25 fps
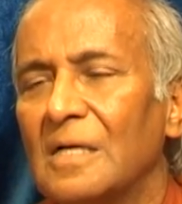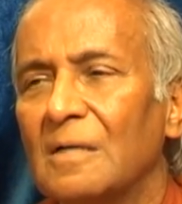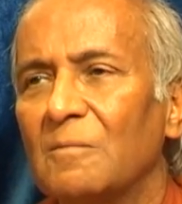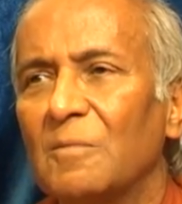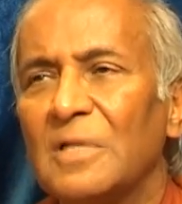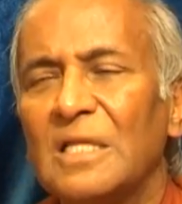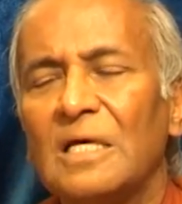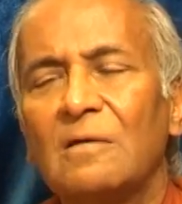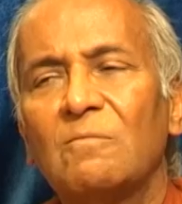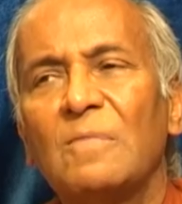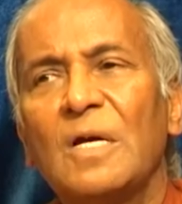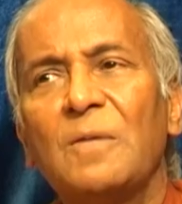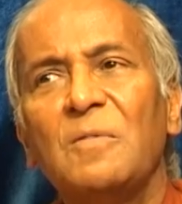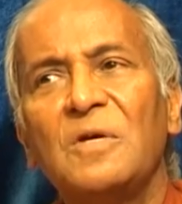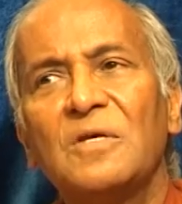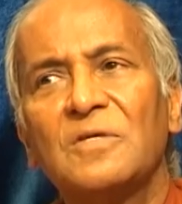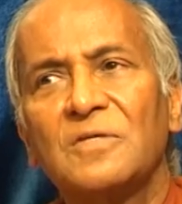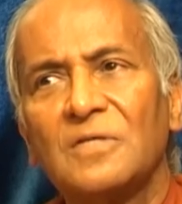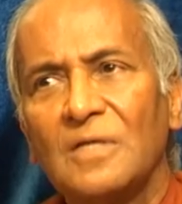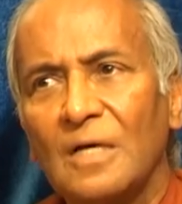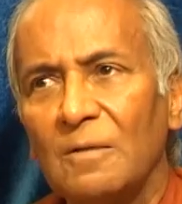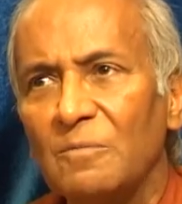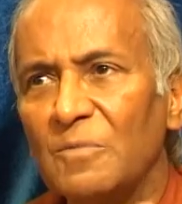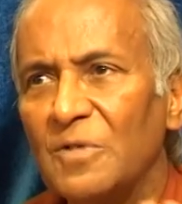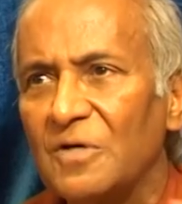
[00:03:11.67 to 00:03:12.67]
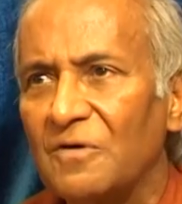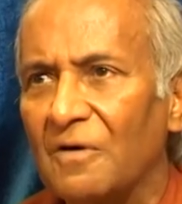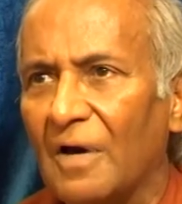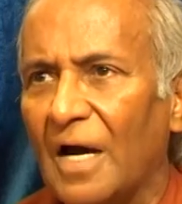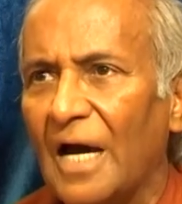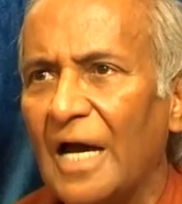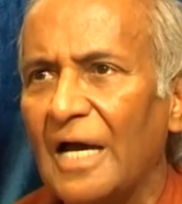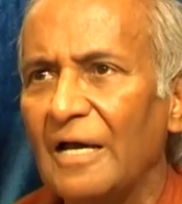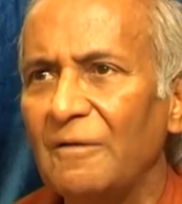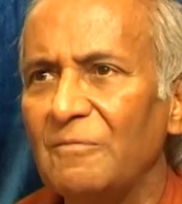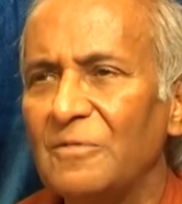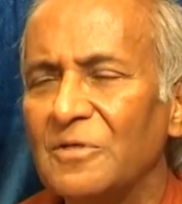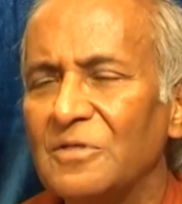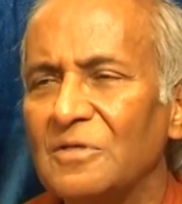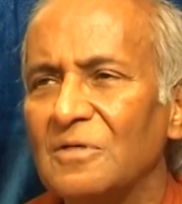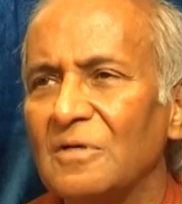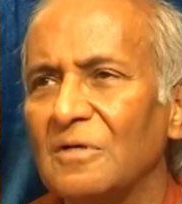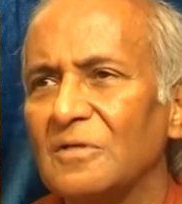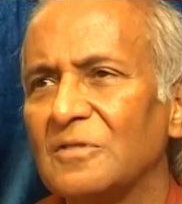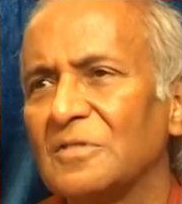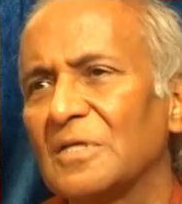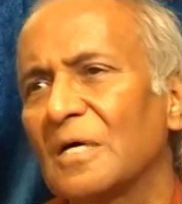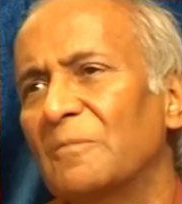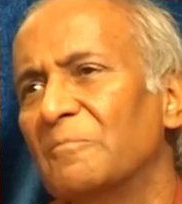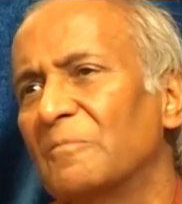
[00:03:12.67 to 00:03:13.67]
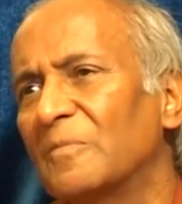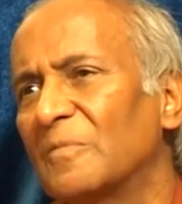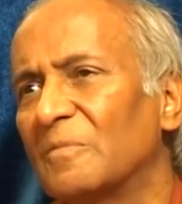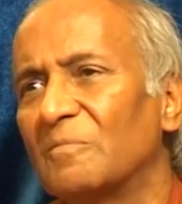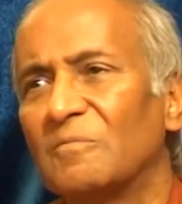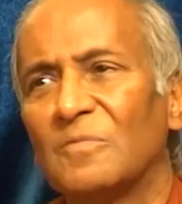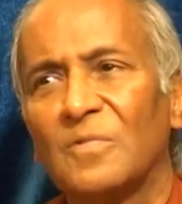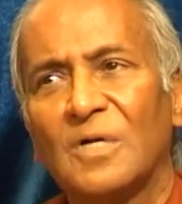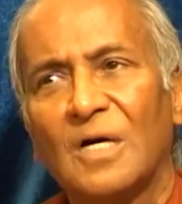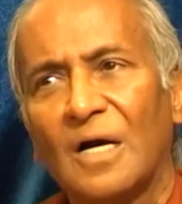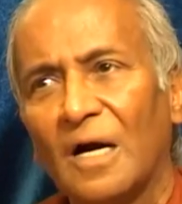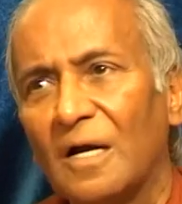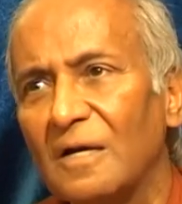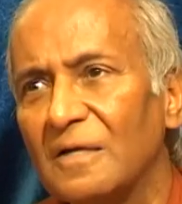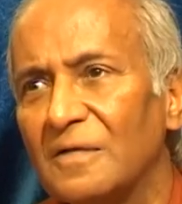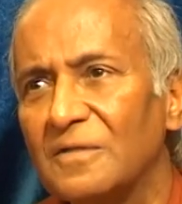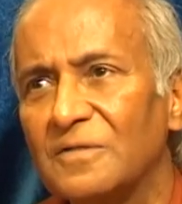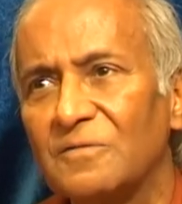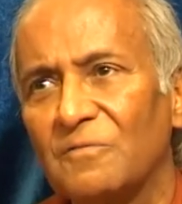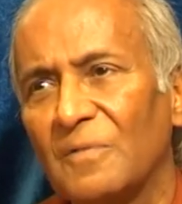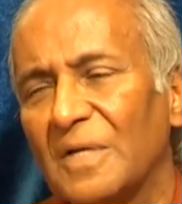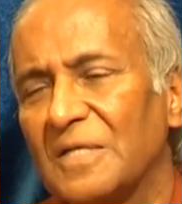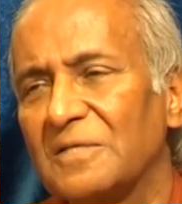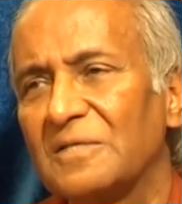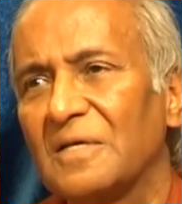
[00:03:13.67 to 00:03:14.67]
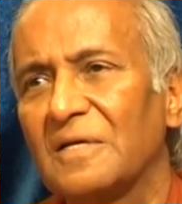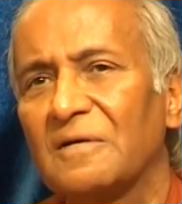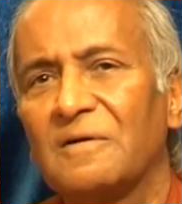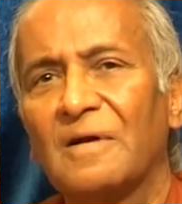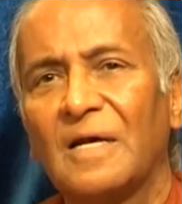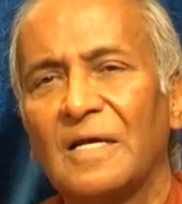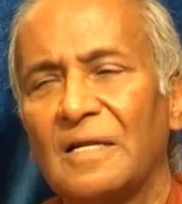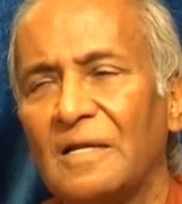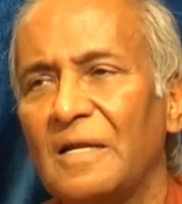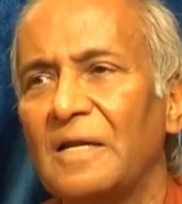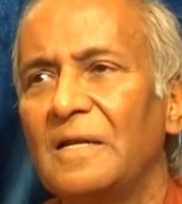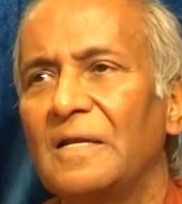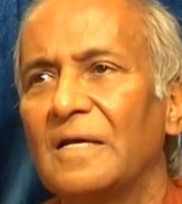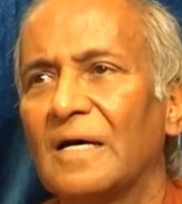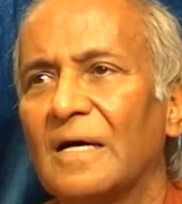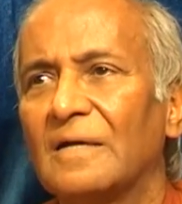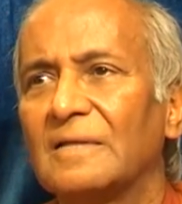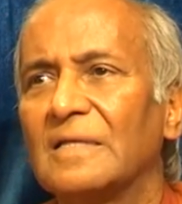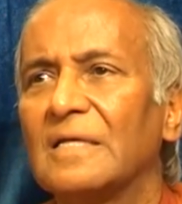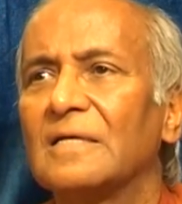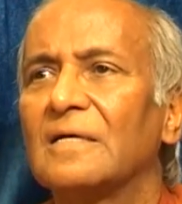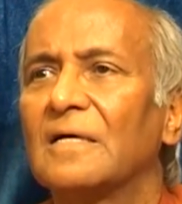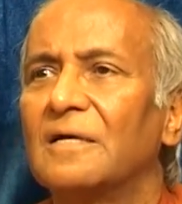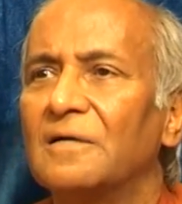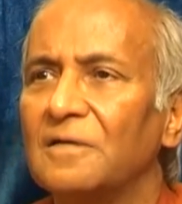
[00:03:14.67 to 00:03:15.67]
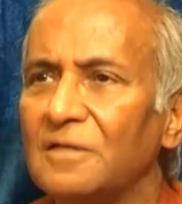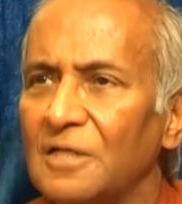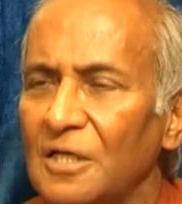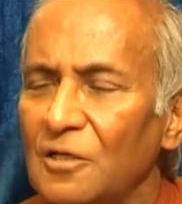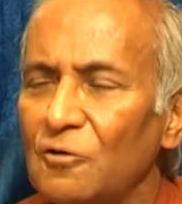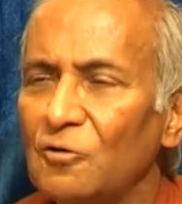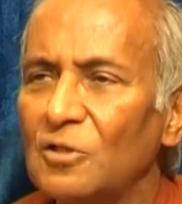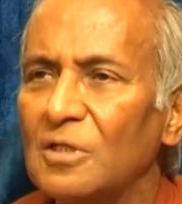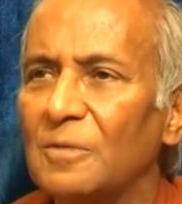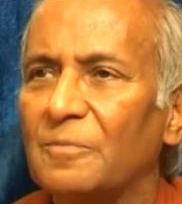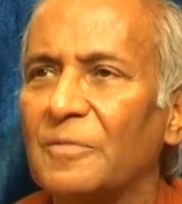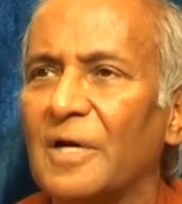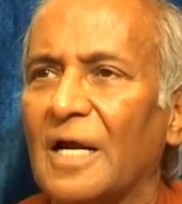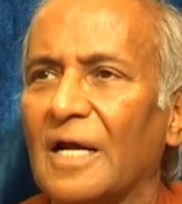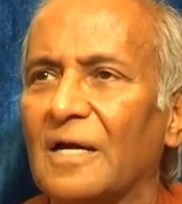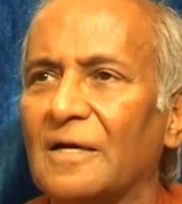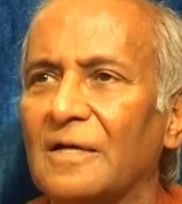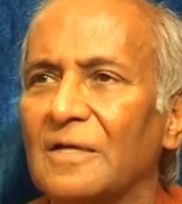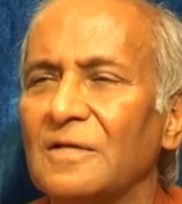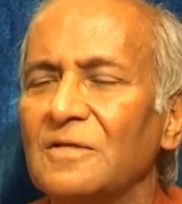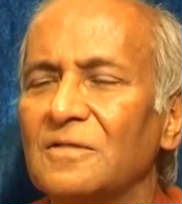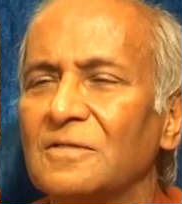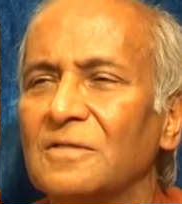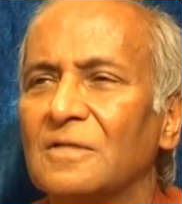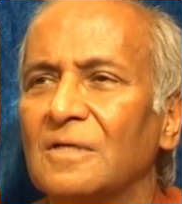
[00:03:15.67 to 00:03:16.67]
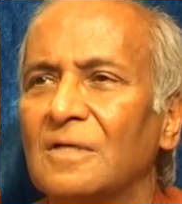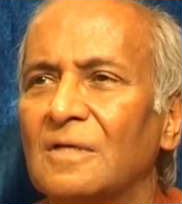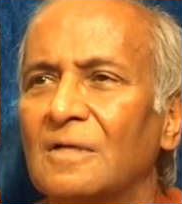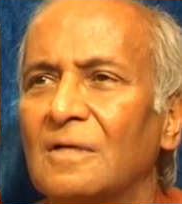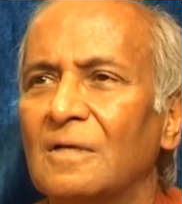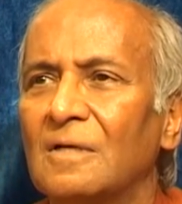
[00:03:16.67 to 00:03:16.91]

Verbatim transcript: But there may be some tribes, some cults, et cetera in India that continue the practice.